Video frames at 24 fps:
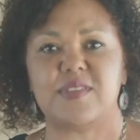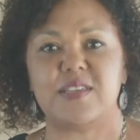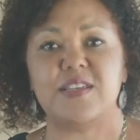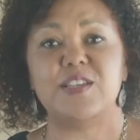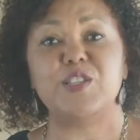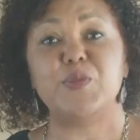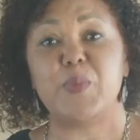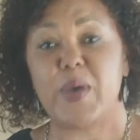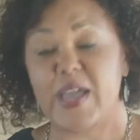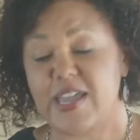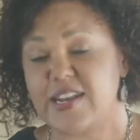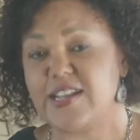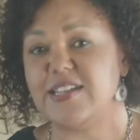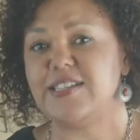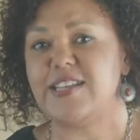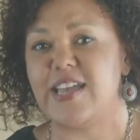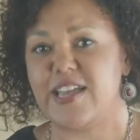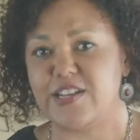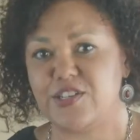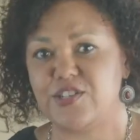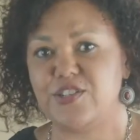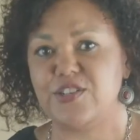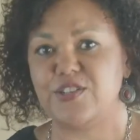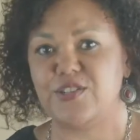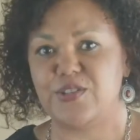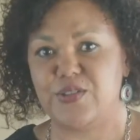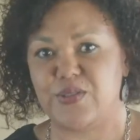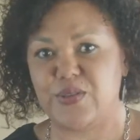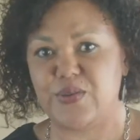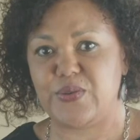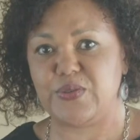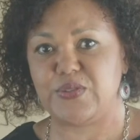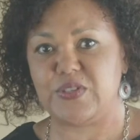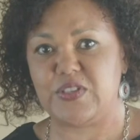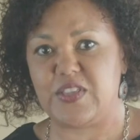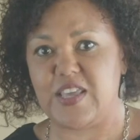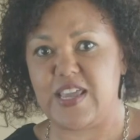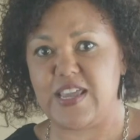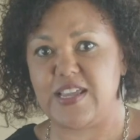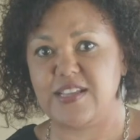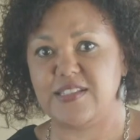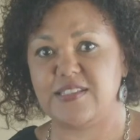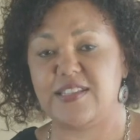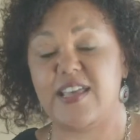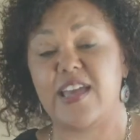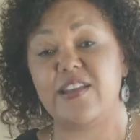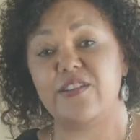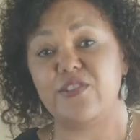is paying attention to those
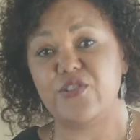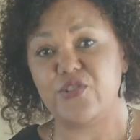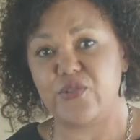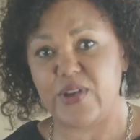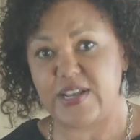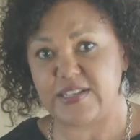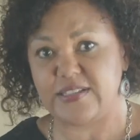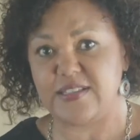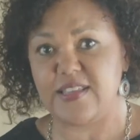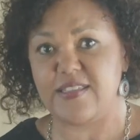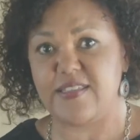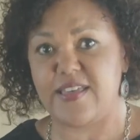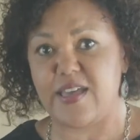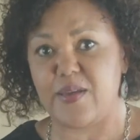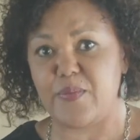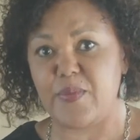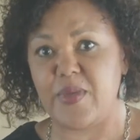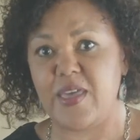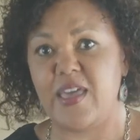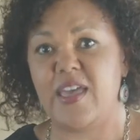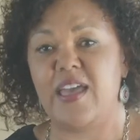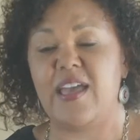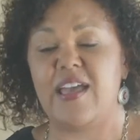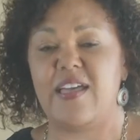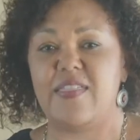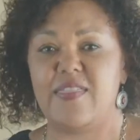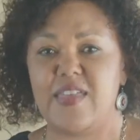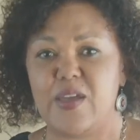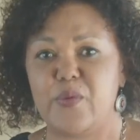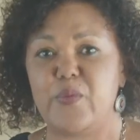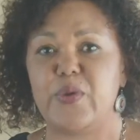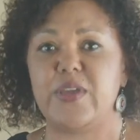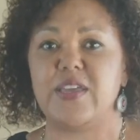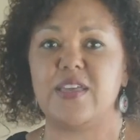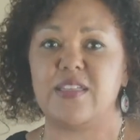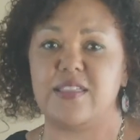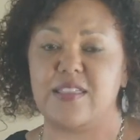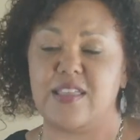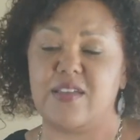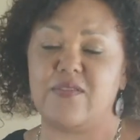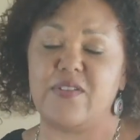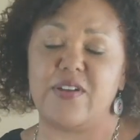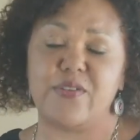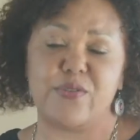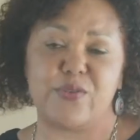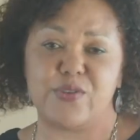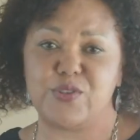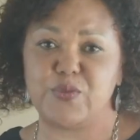things and addressing them, and then we can
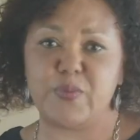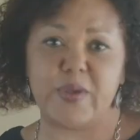love others